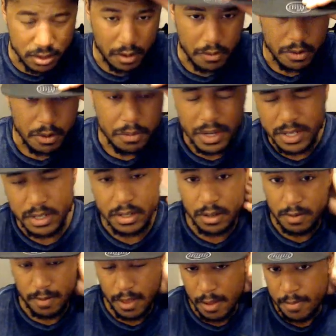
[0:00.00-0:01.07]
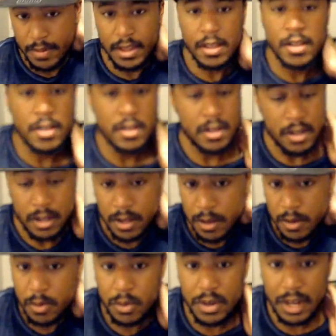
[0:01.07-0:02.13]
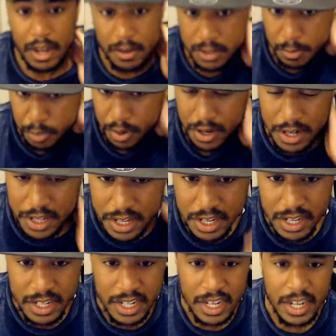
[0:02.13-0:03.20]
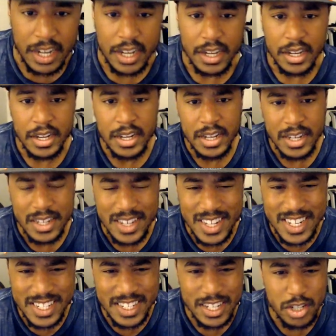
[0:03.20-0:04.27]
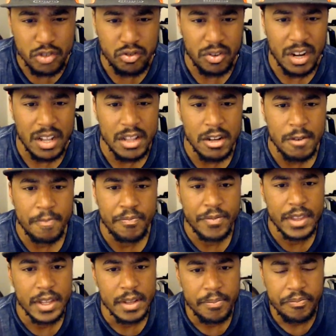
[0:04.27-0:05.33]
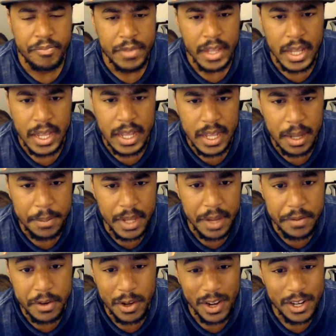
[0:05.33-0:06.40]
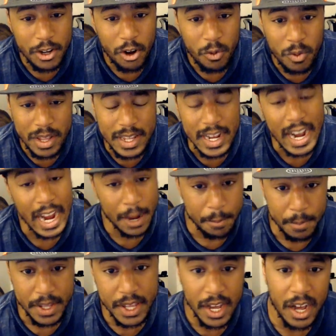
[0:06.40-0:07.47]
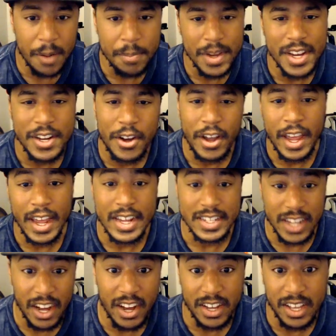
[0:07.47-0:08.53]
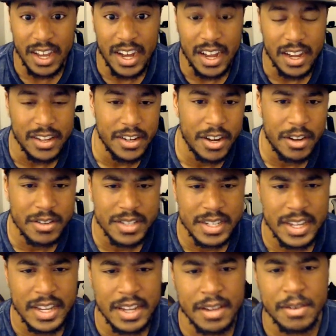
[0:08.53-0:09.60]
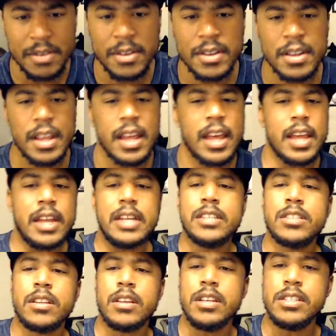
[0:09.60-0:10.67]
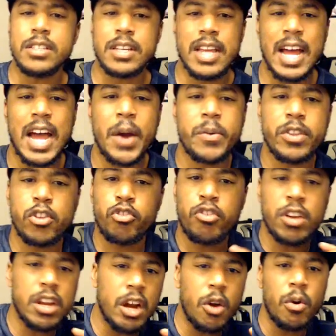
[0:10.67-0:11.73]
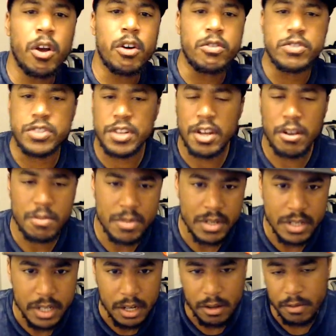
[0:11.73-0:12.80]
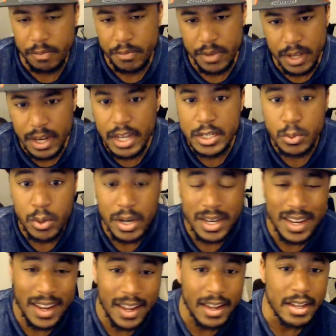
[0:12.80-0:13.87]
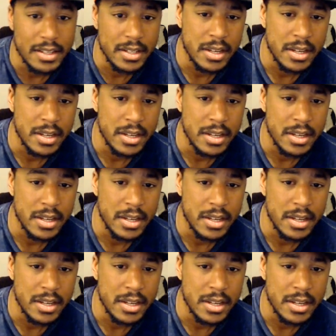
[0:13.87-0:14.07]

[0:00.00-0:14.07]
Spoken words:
here messing up. Well, that was a pretty good, decent trailer. I mean, even though it don't really hype me up, but, you know, hey, it's Hawkeye, you know what I'm saying? Hey, he's the guy with the trick arrows, you know? So, it is what it is.